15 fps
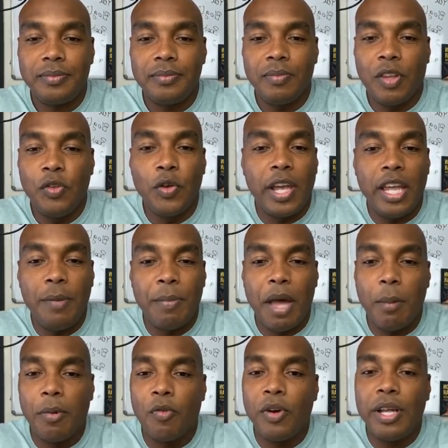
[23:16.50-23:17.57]
You can email
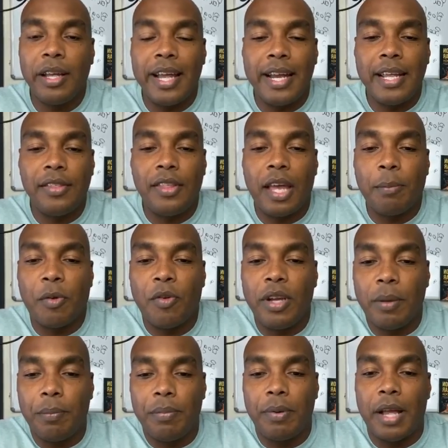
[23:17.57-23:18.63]
Maria anything. Maria
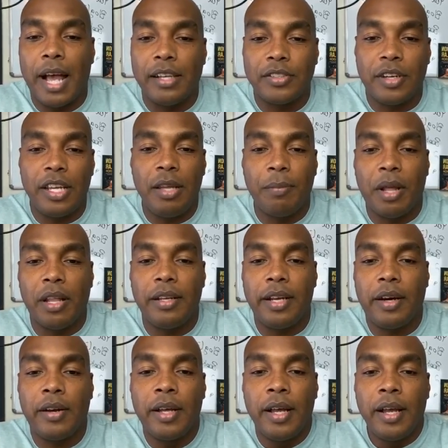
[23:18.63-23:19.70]
has her email in
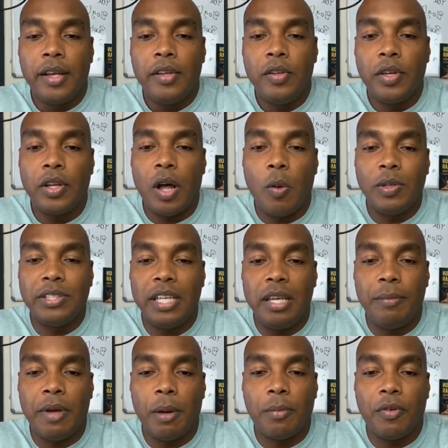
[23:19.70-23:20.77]
there. You can always
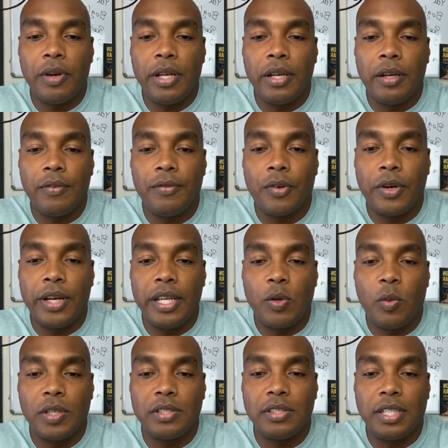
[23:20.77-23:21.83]
email Maria for any
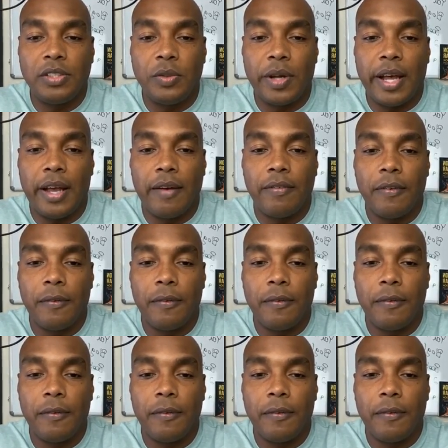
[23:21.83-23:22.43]
questions that you have.